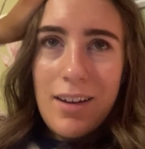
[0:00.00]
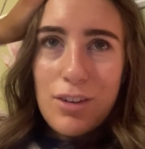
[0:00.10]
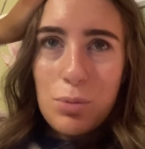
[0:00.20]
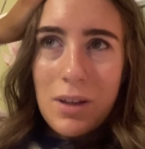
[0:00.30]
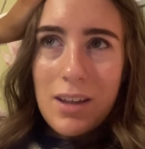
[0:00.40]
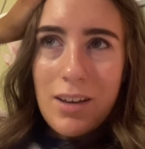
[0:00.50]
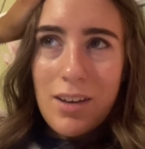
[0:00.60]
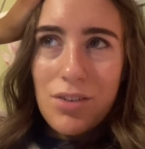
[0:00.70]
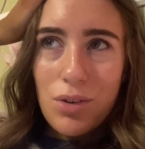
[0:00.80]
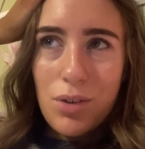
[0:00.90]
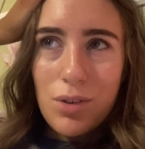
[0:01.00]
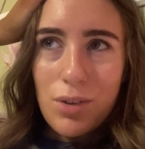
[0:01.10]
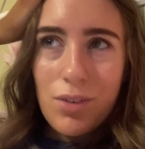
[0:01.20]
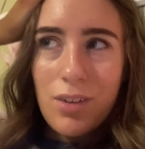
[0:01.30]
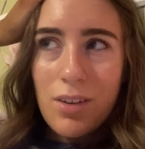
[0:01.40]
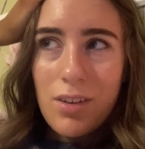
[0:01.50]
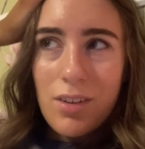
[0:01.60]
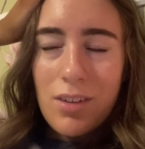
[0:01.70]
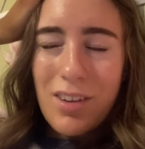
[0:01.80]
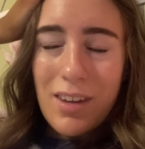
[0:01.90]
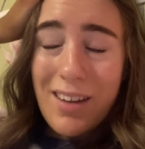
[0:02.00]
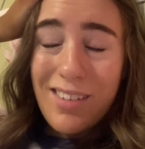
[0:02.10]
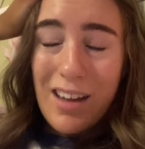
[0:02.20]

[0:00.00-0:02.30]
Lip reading: 20 years old. That is